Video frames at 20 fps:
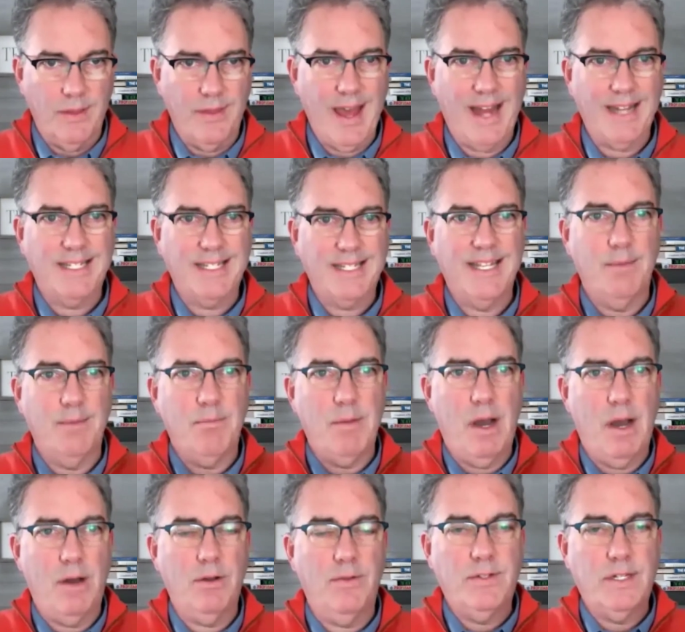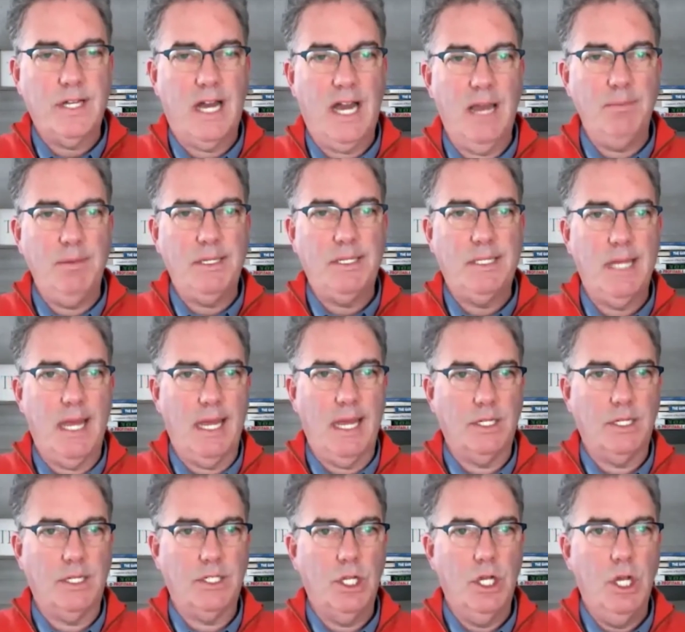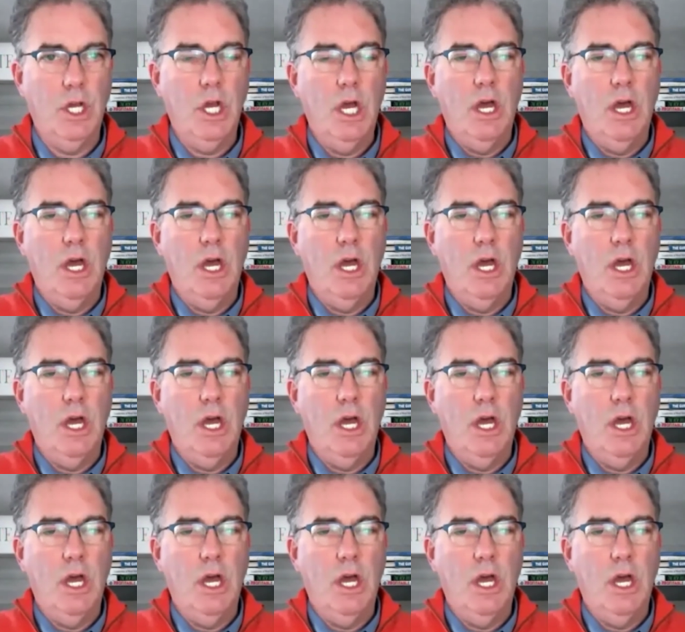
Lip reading: That's the amount of time it takes